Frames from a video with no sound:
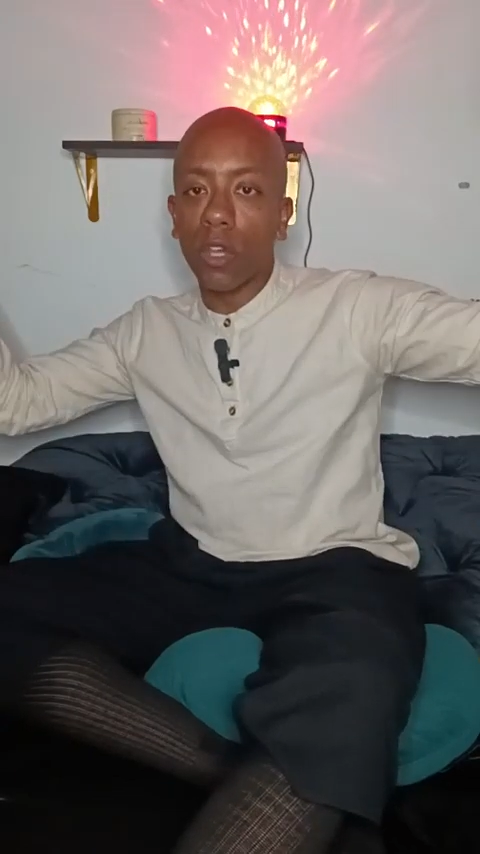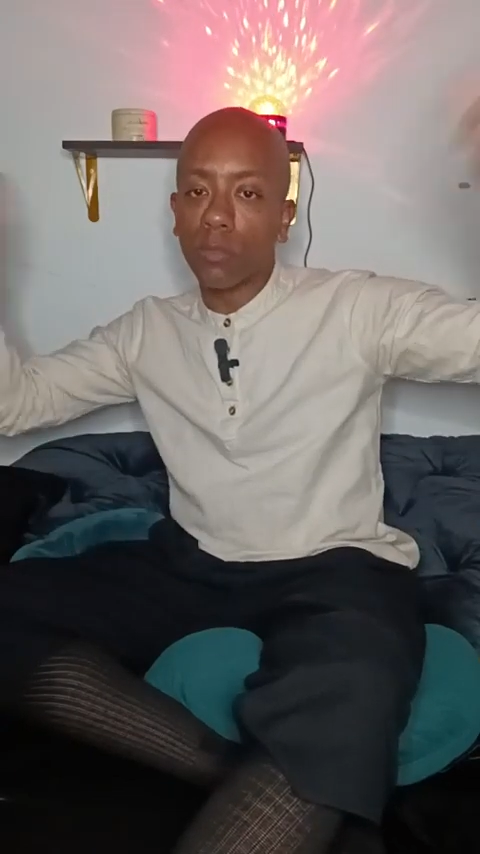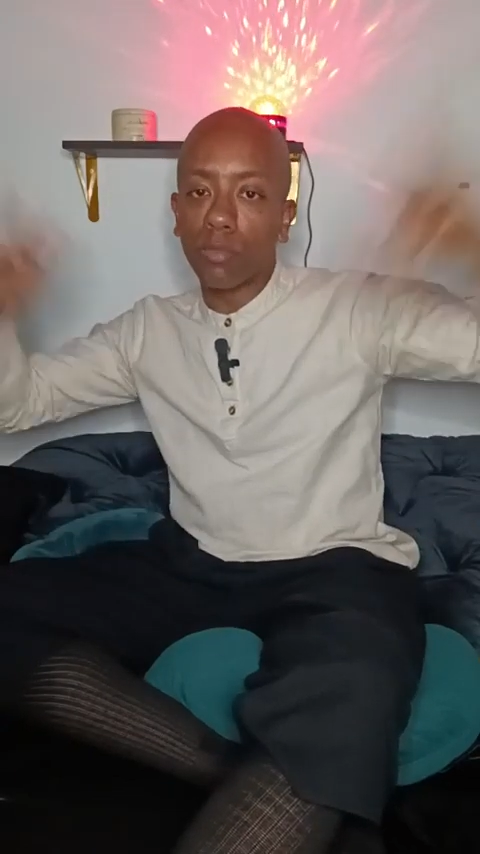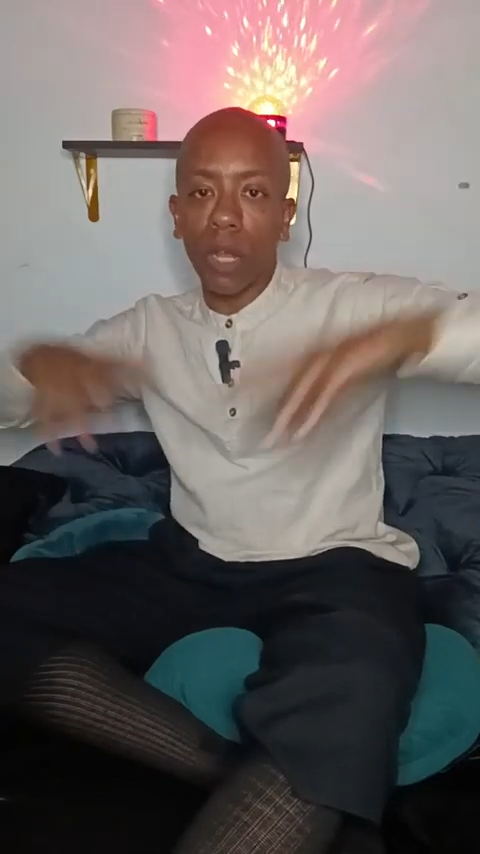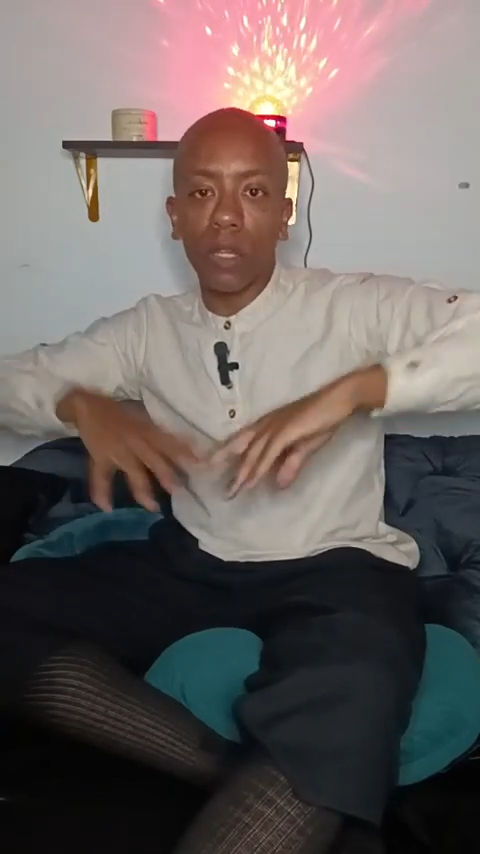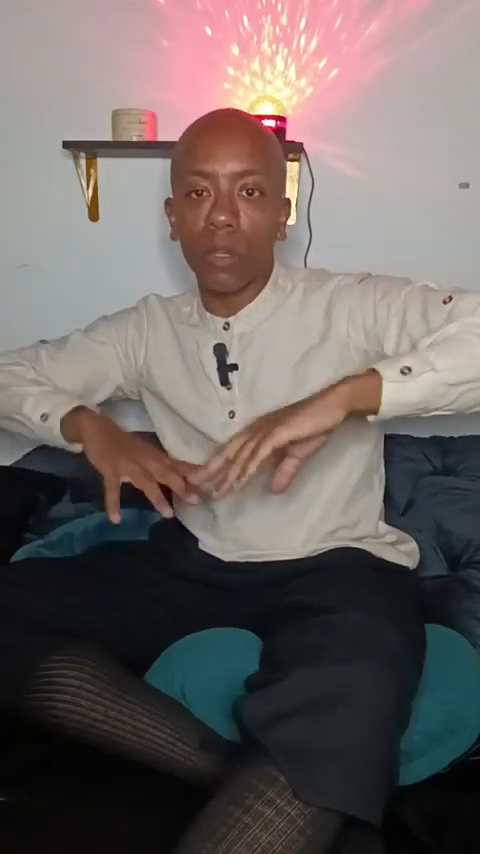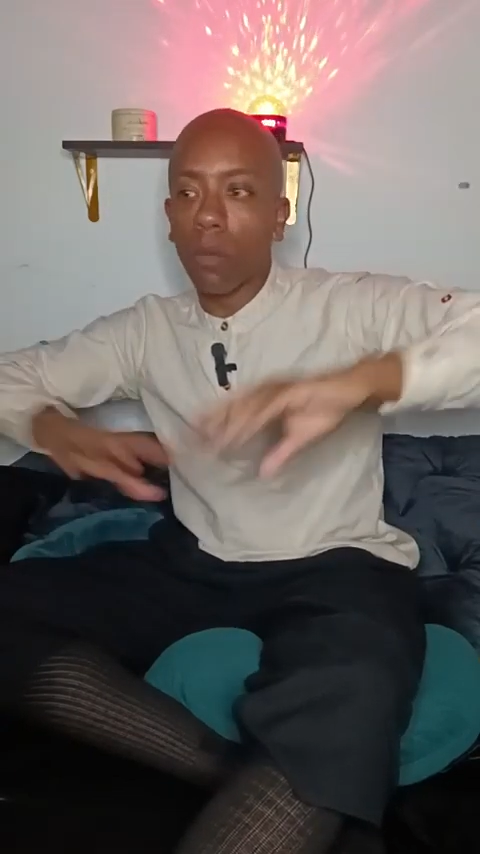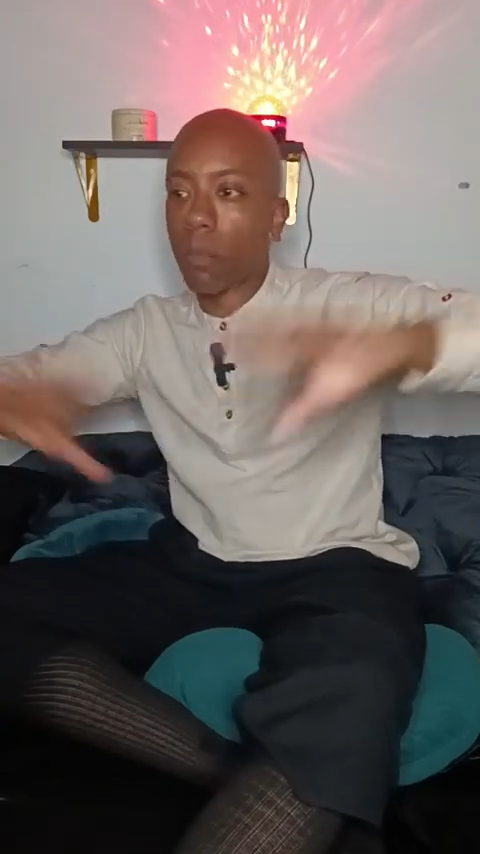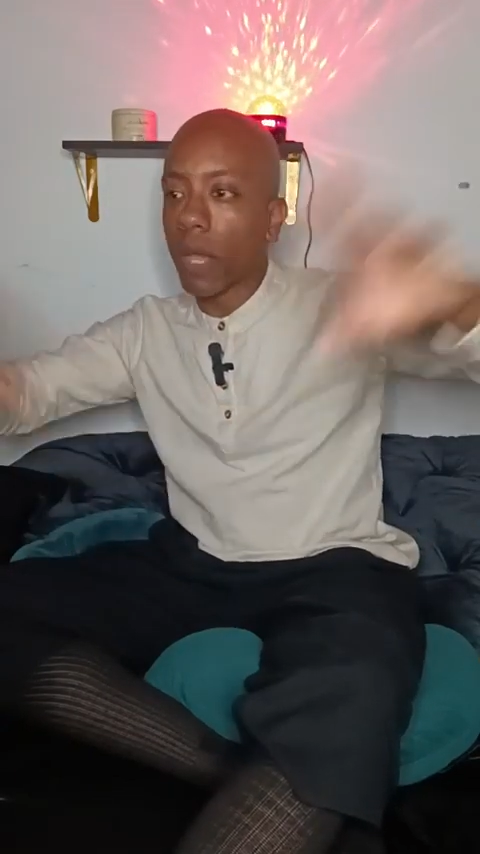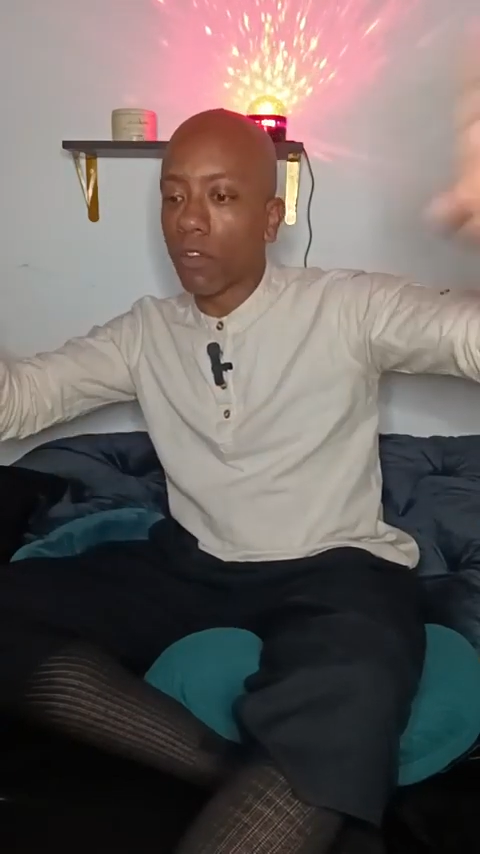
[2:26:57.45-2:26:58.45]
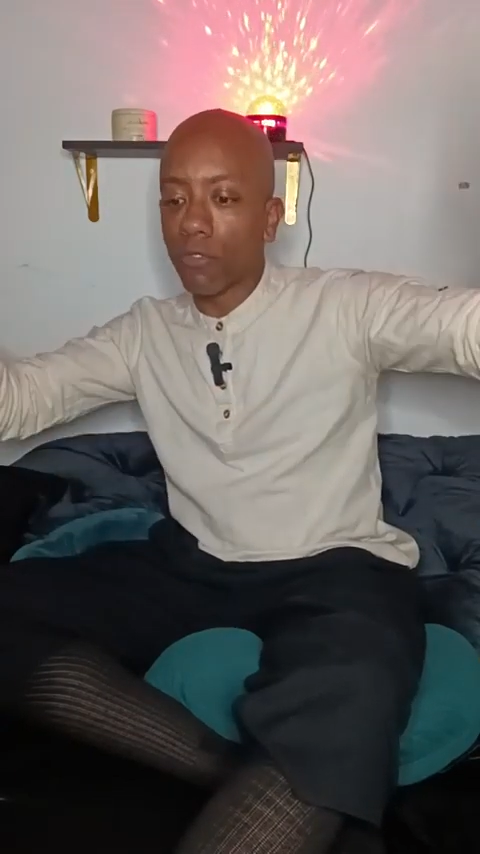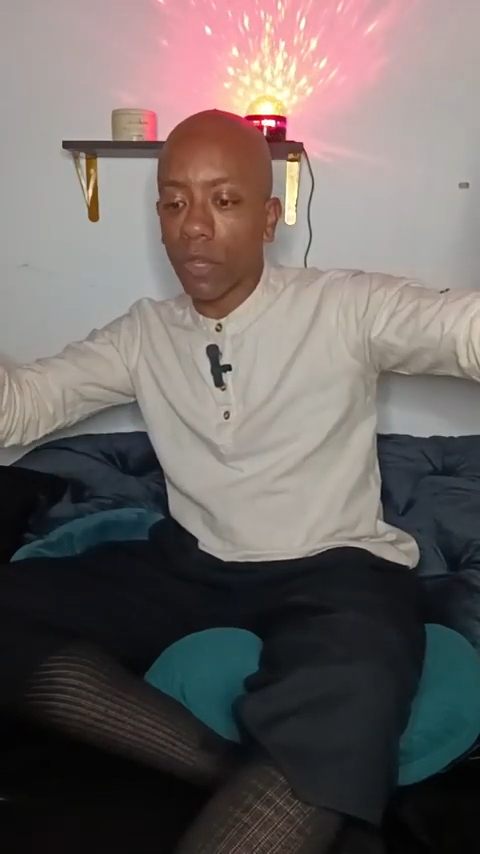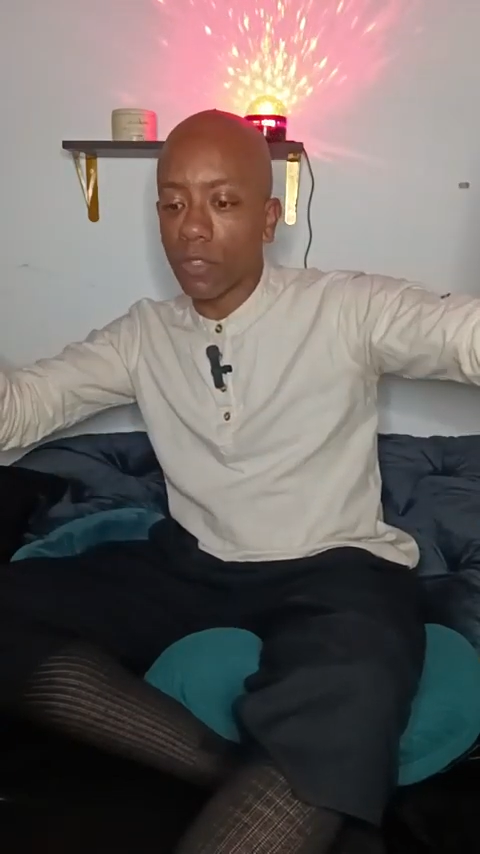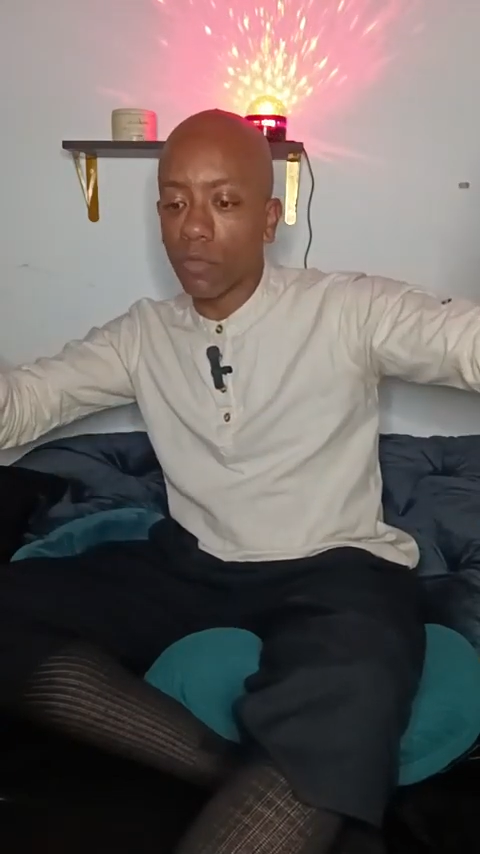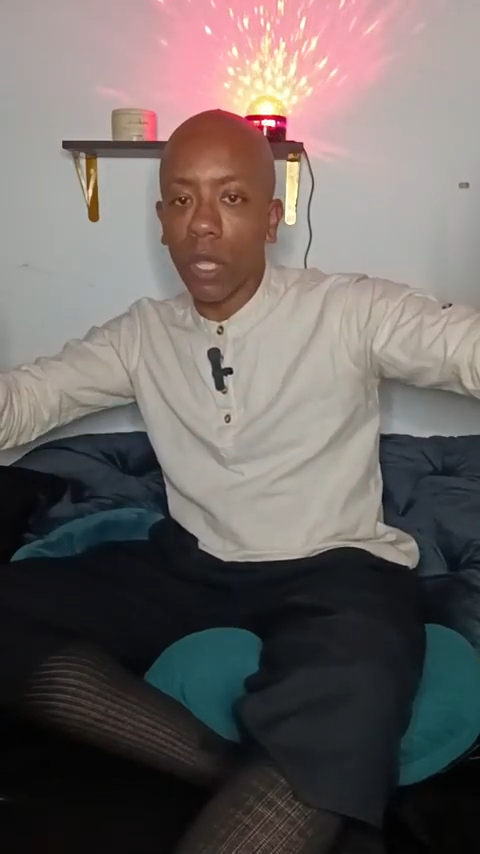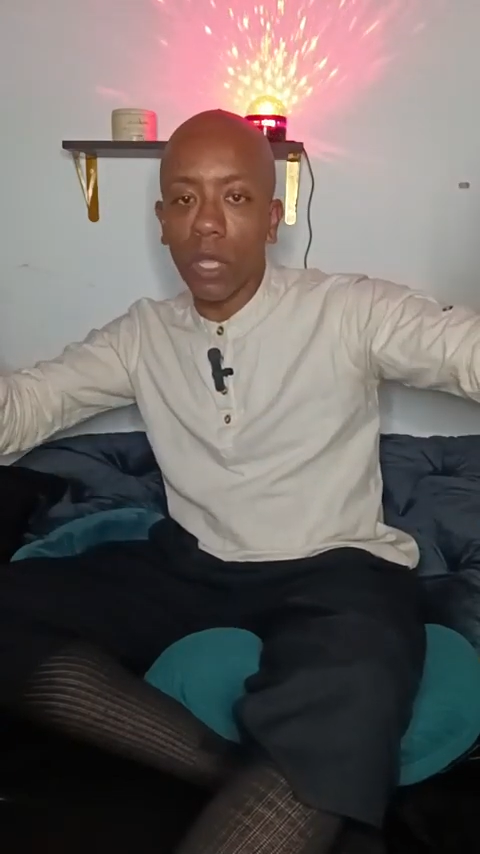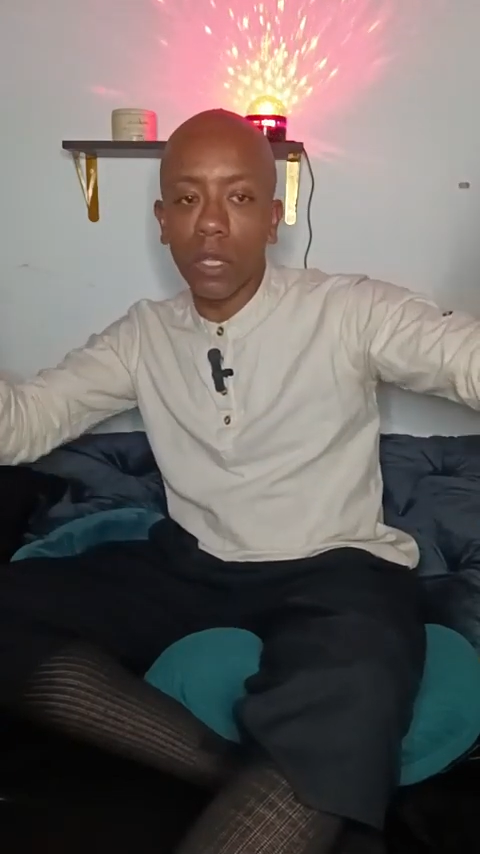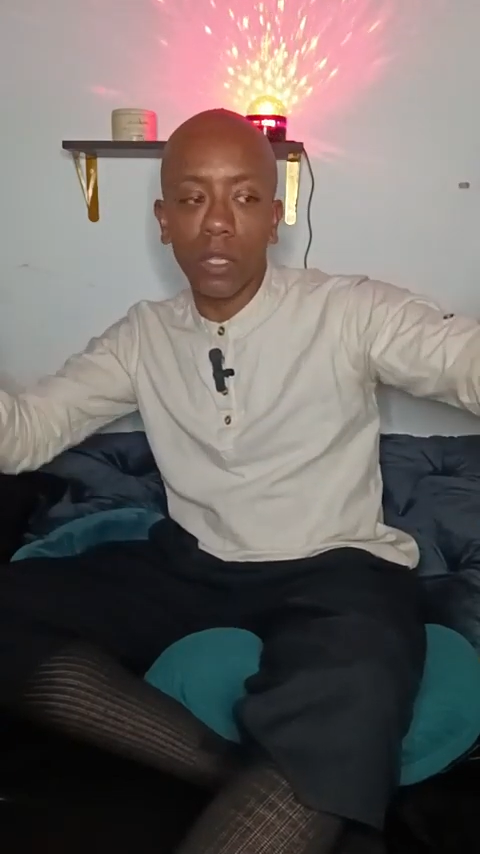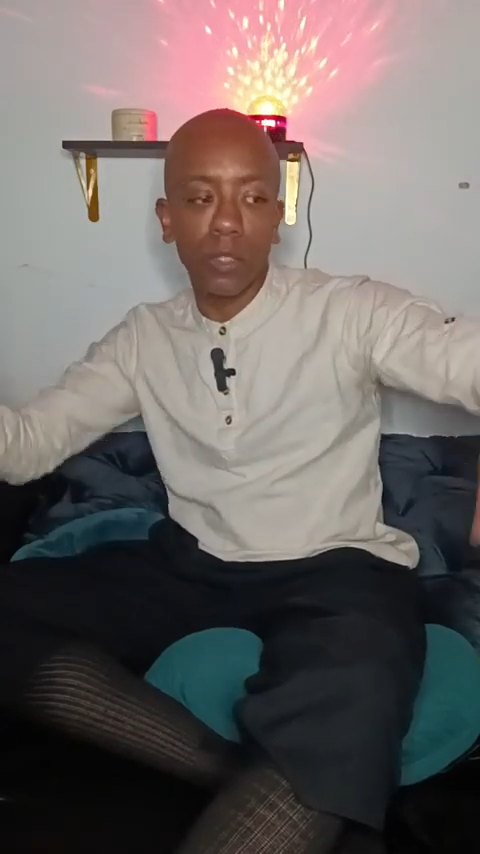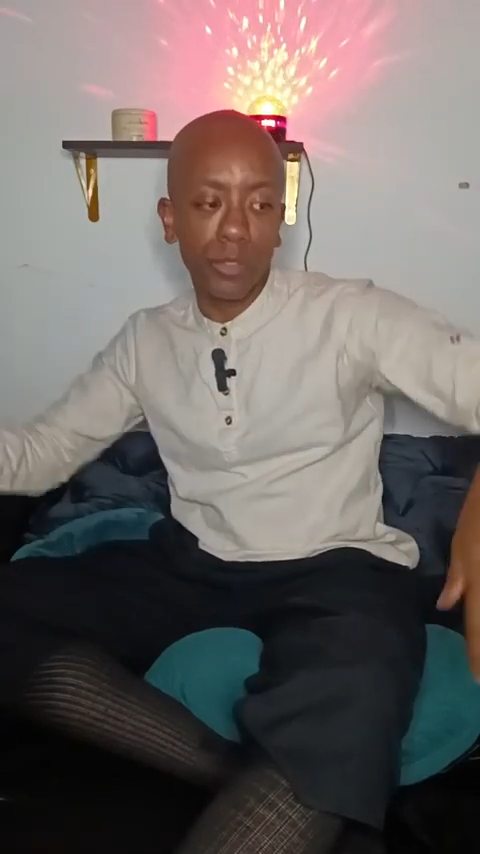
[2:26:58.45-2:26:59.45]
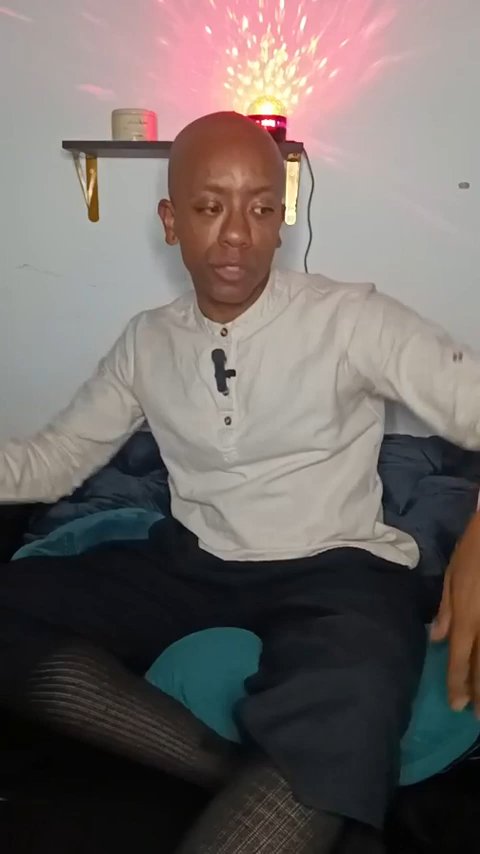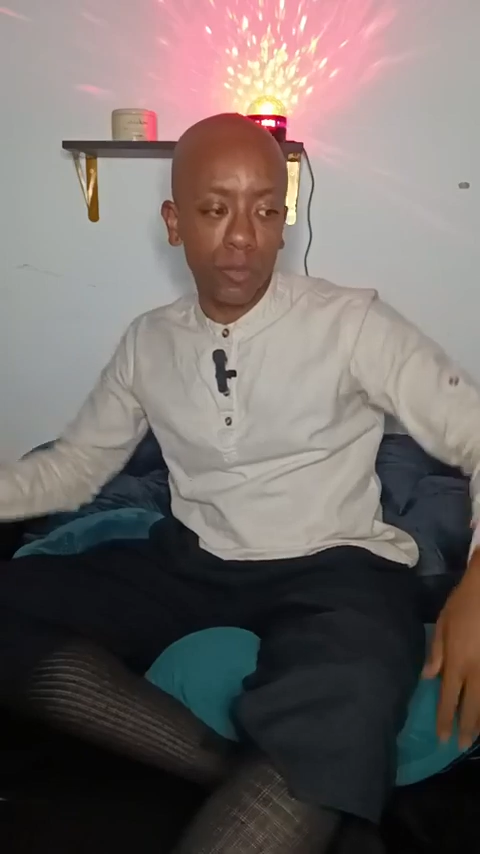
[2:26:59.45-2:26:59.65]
it's probably going to manifest way easier.